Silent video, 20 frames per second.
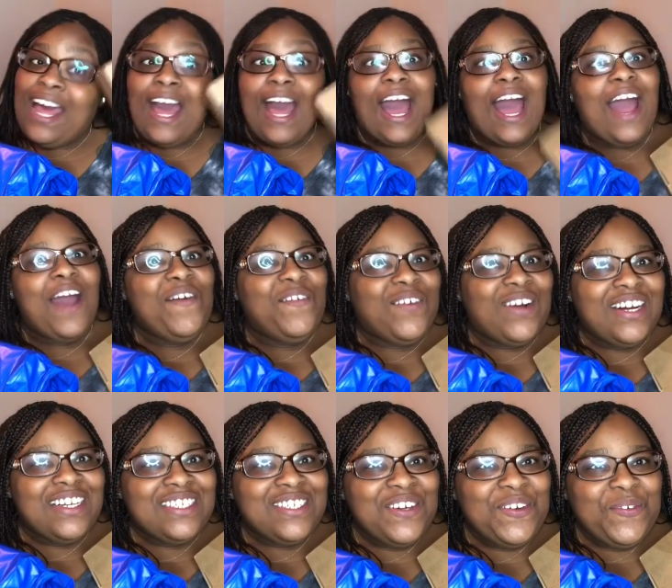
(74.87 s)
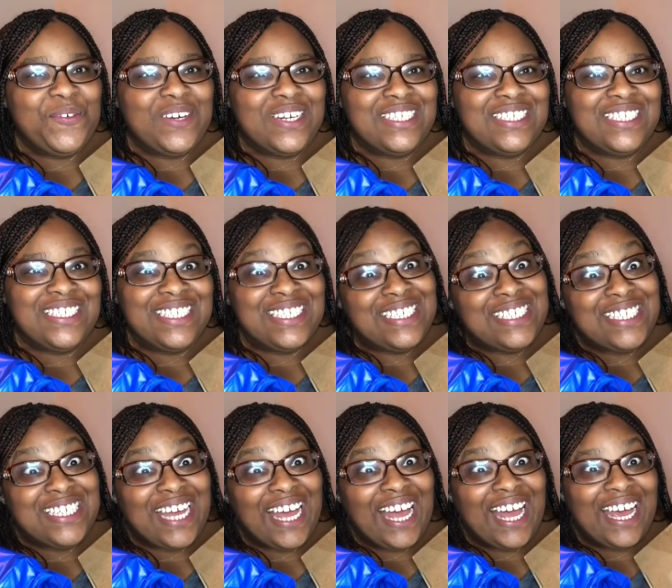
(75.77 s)
I wonder what's
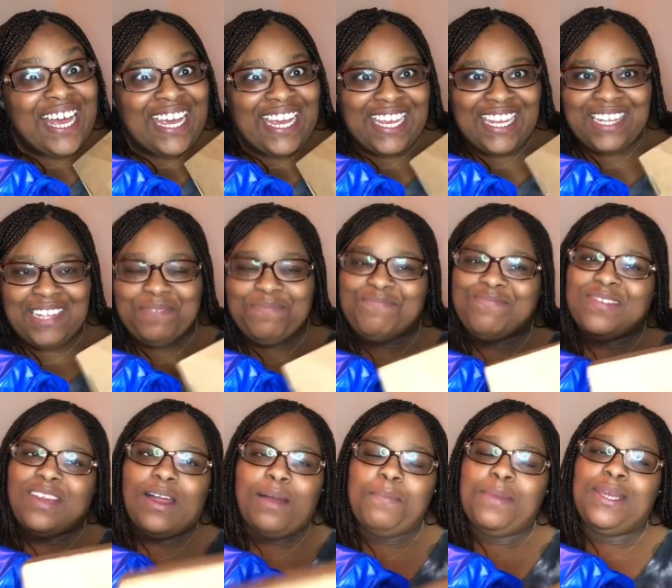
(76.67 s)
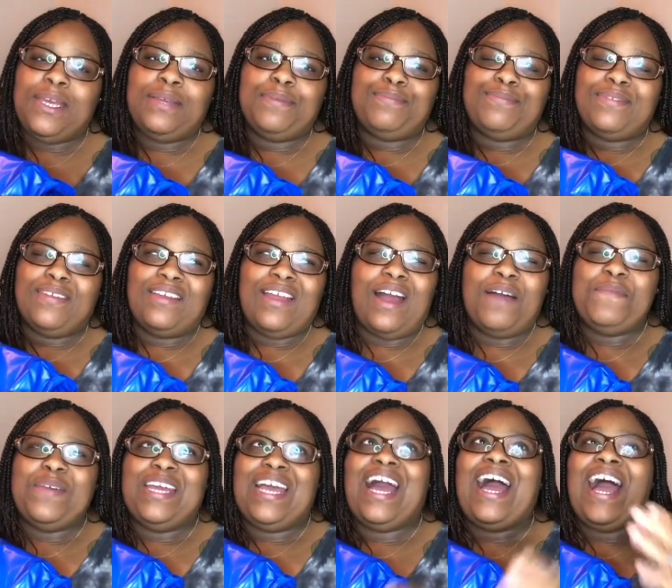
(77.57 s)
inside. I mean, I
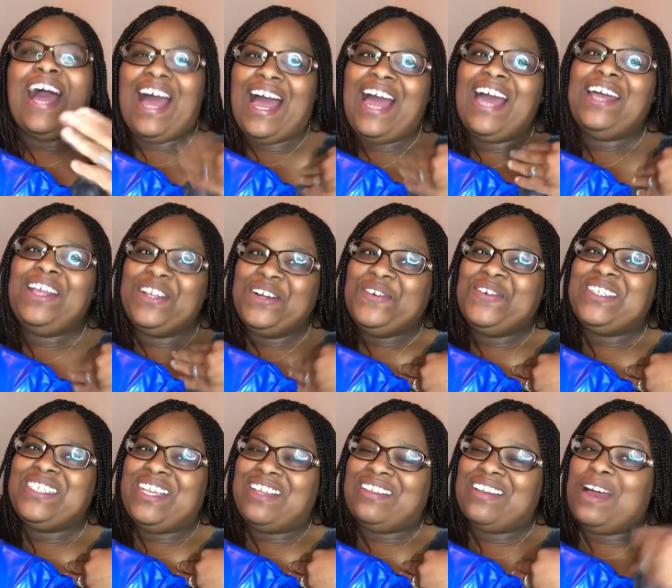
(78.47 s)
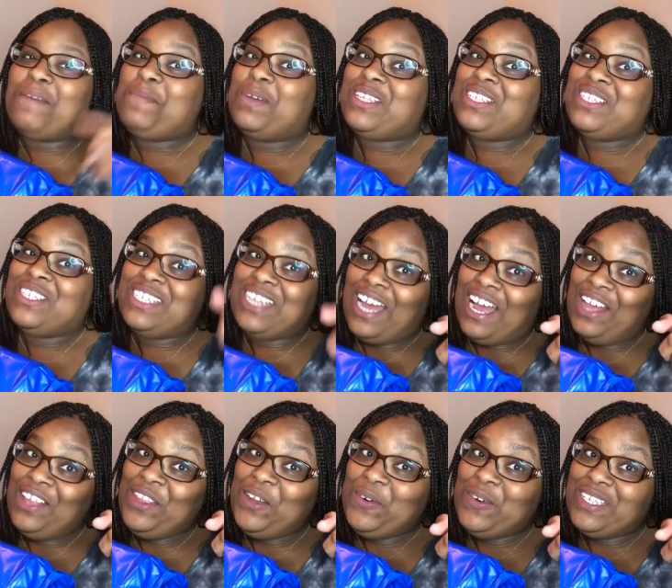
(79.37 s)
mean, I know what's inside, but do
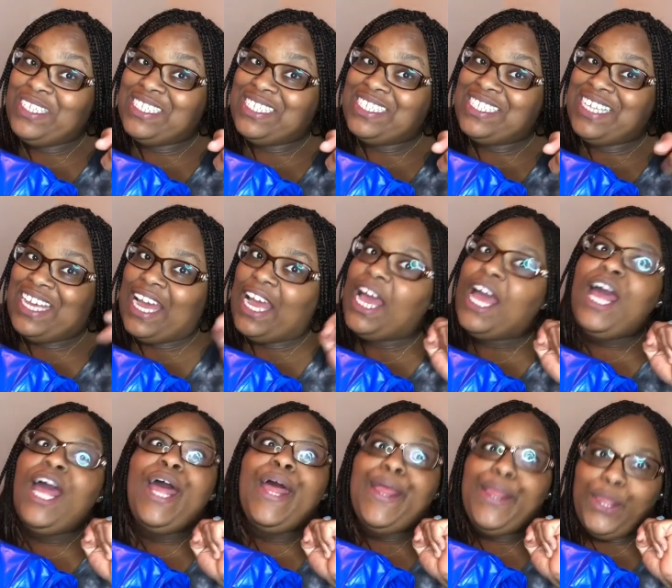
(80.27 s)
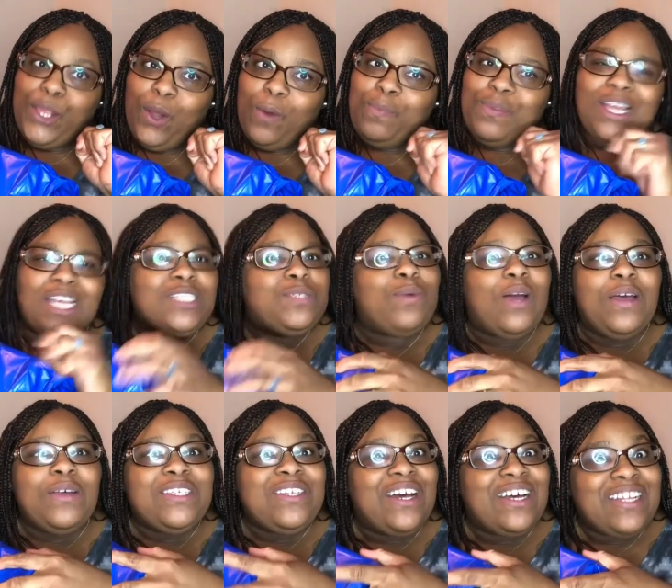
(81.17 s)
y'all know what's inside? Nope, that's why
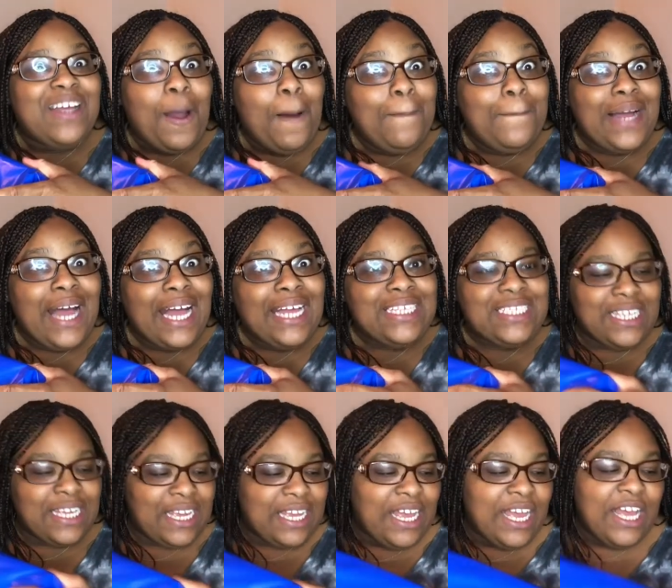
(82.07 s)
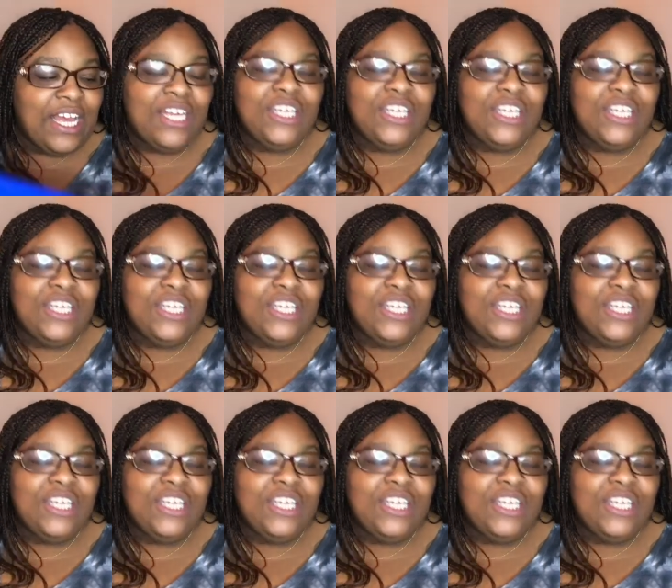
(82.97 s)
it's called an unboxing.